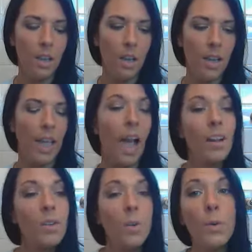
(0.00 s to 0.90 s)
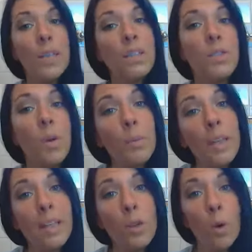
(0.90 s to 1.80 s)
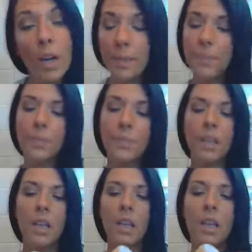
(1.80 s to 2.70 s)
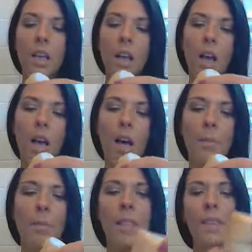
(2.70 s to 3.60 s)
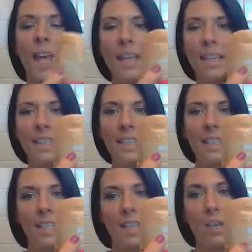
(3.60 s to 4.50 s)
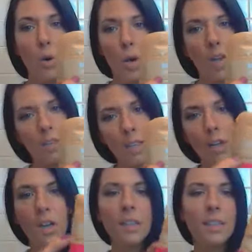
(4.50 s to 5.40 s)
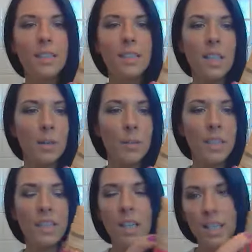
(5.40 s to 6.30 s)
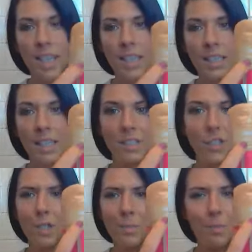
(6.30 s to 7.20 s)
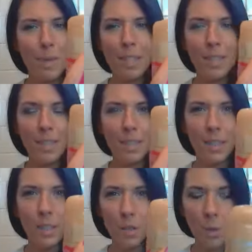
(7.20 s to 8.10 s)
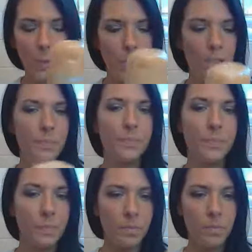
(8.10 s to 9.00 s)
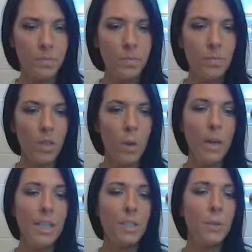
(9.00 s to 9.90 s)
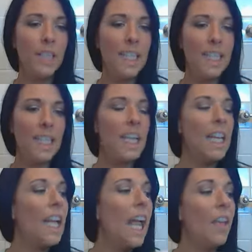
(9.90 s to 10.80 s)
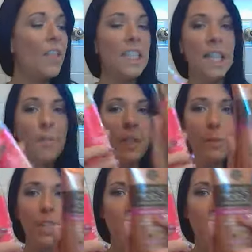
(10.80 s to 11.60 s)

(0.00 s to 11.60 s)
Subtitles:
Okay, I don't know who it is, so I'm going to ignore it. That is like no color at all, subtly sun-kissed. It's just basically the lotion. What I do with this, and the same thing with